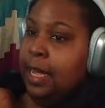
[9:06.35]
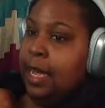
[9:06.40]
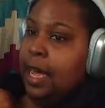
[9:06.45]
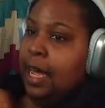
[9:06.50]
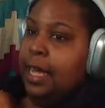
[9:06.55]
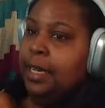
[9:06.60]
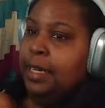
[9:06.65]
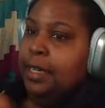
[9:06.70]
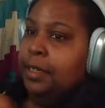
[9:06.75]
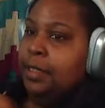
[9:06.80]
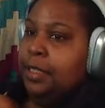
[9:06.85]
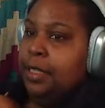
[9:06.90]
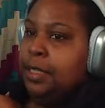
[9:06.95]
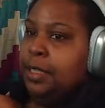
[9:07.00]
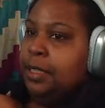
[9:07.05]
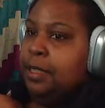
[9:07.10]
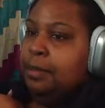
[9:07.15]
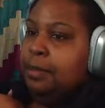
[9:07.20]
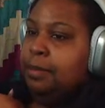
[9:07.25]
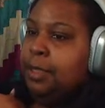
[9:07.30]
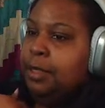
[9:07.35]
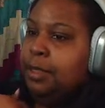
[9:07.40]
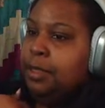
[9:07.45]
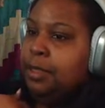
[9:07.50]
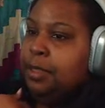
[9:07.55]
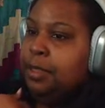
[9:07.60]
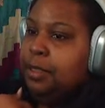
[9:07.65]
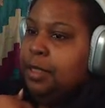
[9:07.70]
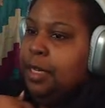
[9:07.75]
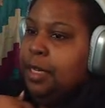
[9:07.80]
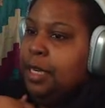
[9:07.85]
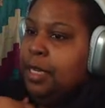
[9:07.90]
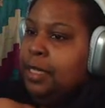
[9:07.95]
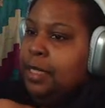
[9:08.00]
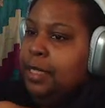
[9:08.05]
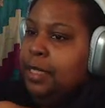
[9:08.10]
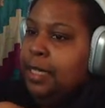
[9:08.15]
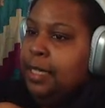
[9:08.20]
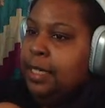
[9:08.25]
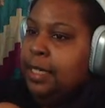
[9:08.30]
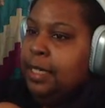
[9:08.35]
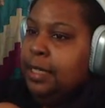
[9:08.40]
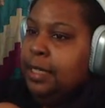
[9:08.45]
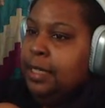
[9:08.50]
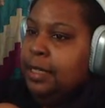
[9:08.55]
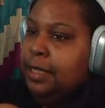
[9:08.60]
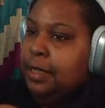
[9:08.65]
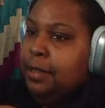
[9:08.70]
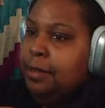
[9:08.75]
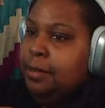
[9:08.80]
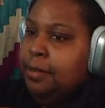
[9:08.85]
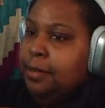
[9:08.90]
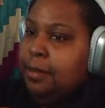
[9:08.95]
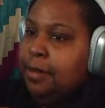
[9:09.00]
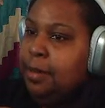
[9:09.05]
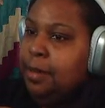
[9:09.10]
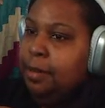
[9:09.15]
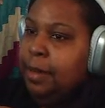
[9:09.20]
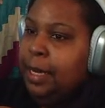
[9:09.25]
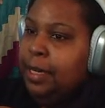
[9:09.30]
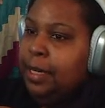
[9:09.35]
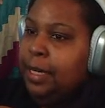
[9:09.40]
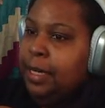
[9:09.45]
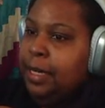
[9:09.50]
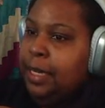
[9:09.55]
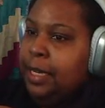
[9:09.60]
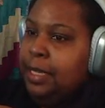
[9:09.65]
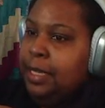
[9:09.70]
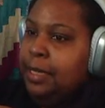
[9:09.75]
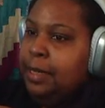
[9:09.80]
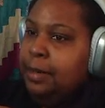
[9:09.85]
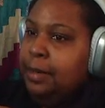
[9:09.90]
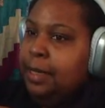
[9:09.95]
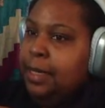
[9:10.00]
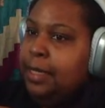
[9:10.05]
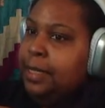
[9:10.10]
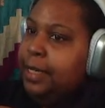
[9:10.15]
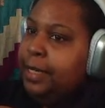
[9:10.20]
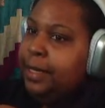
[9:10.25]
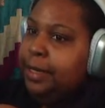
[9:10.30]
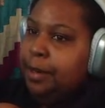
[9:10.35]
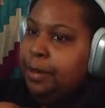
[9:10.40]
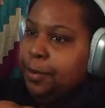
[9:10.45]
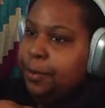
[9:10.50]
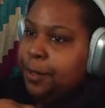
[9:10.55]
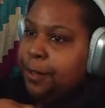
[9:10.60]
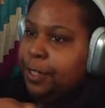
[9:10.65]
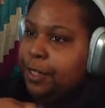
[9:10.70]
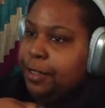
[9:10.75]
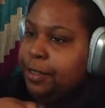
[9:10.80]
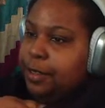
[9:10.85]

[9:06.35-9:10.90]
I know just as much as they do about it, and sometimes they know more.